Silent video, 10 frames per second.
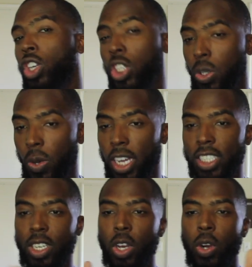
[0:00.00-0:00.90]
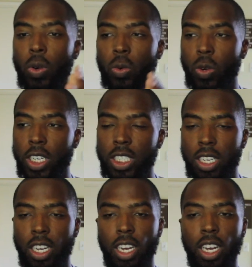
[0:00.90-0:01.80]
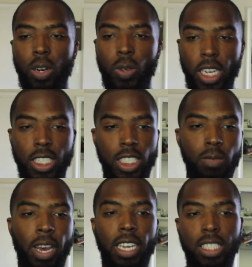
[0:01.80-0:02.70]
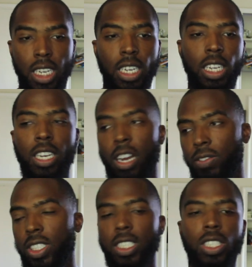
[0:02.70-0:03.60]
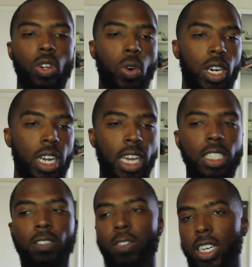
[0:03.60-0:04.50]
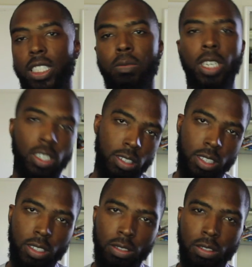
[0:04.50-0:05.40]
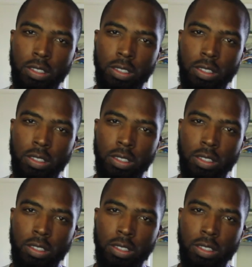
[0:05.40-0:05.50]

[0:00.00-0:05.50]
U.S.-Russia relations by attending conferences and organizing friendship dinners.